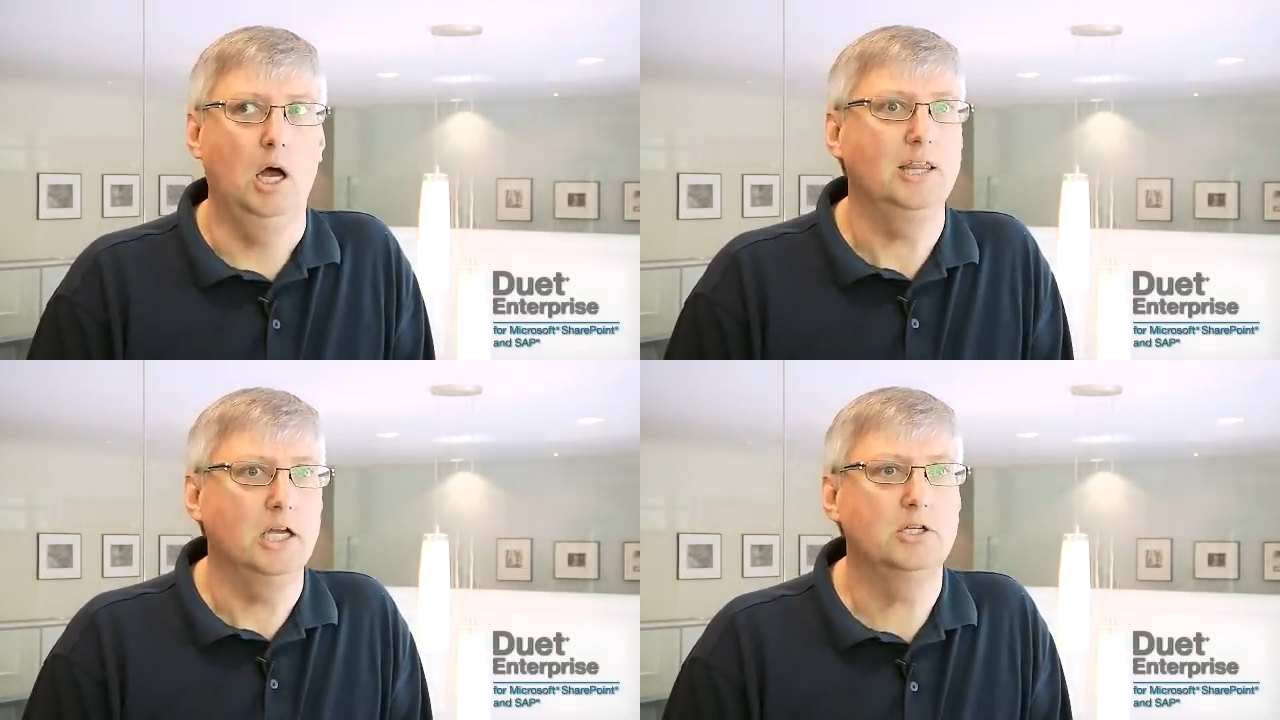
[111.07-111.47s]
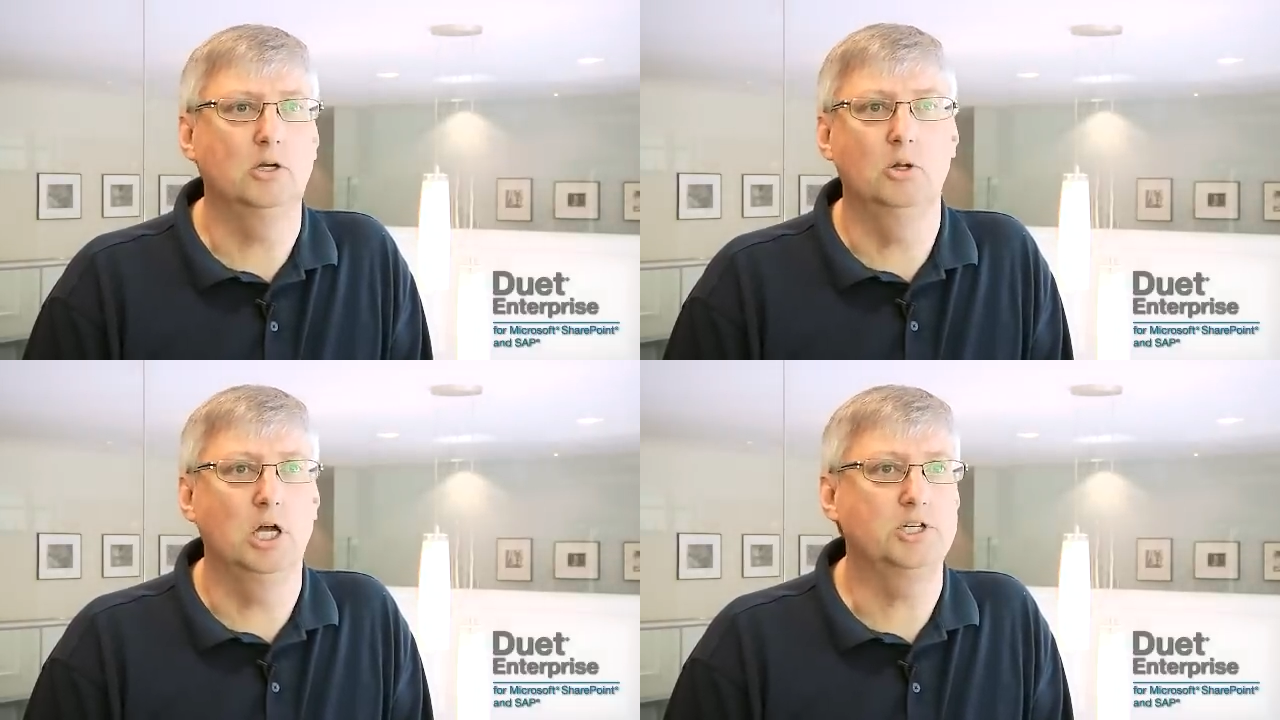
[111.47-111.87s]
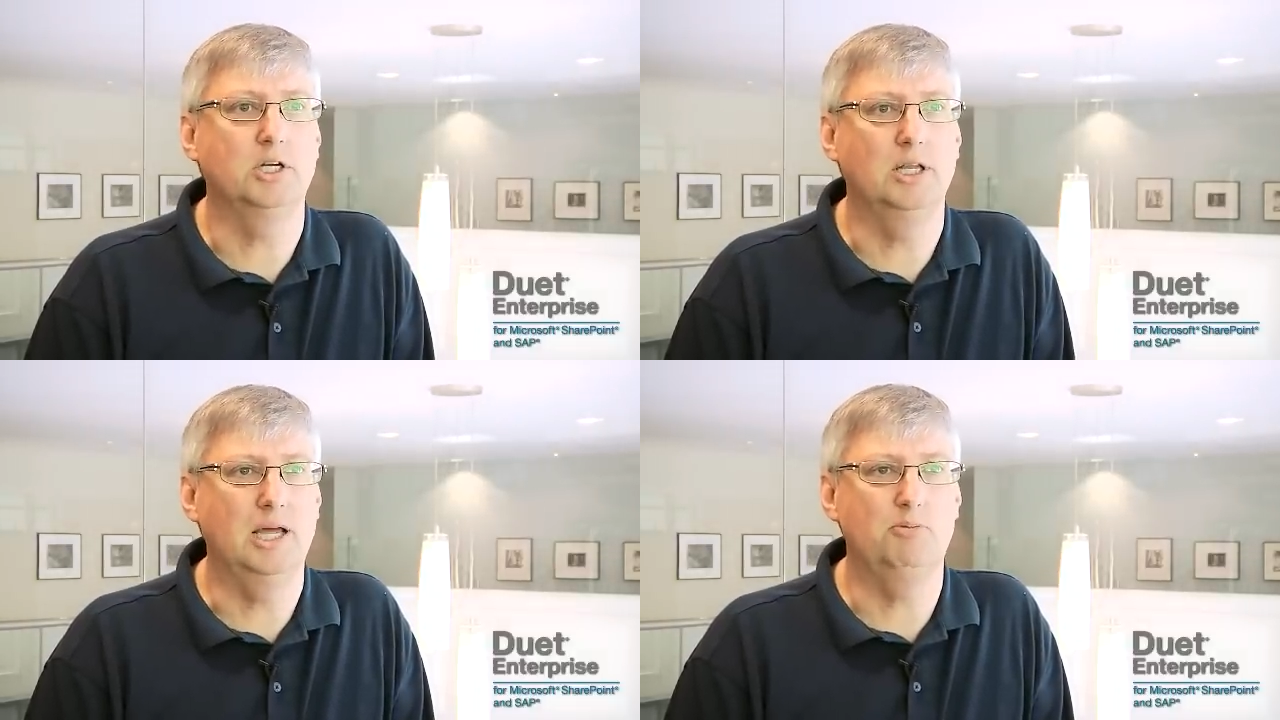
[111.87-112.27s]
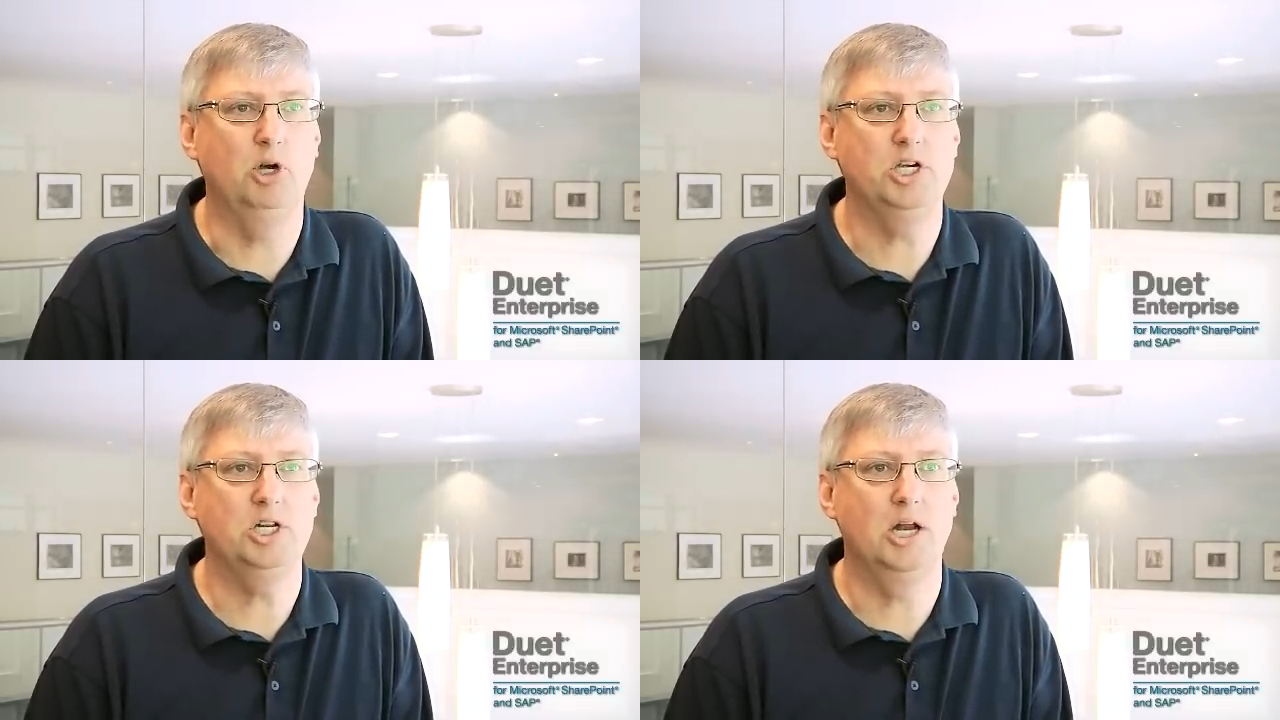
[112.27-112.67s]
I'd like to go launch a
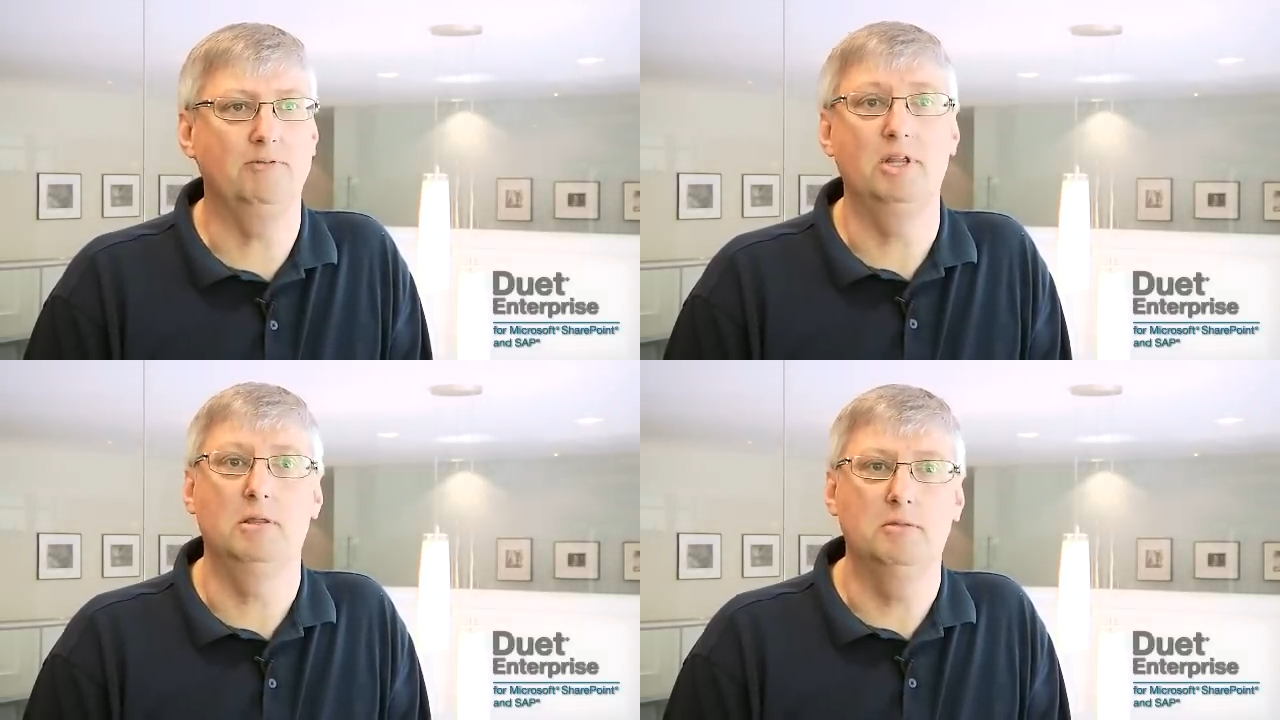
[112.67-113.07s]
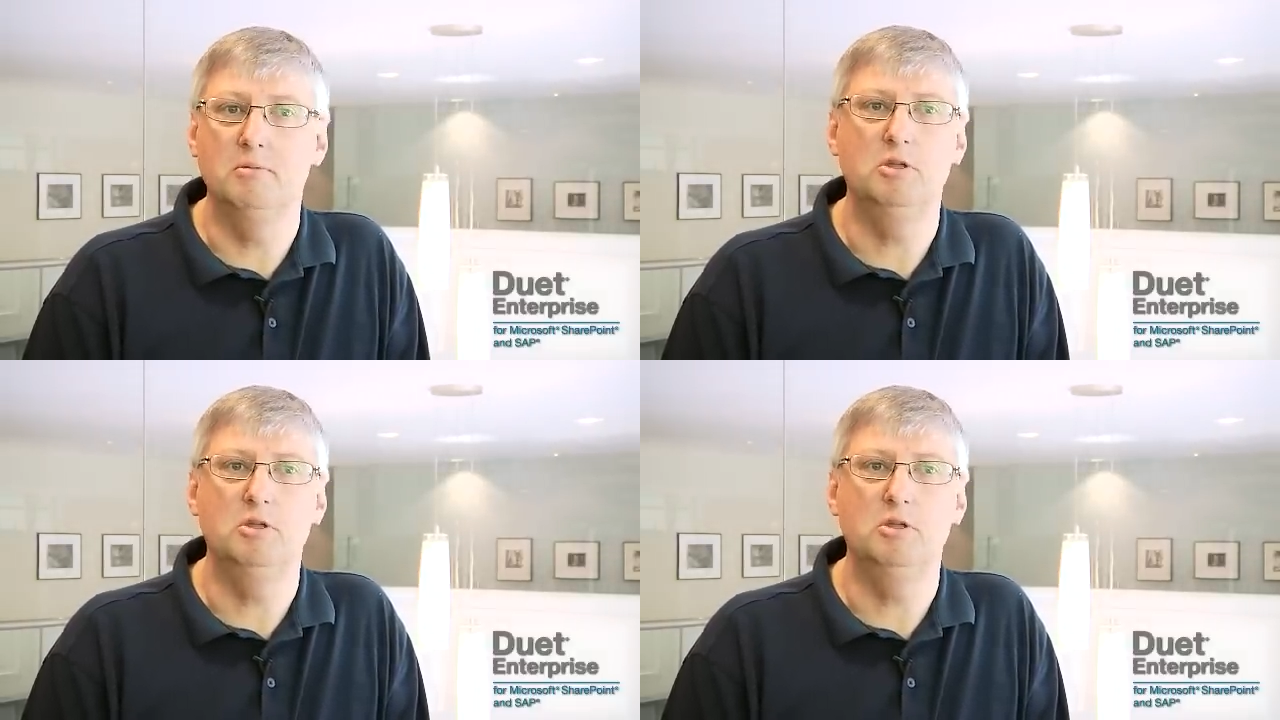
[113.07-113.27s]
collaboration out of it.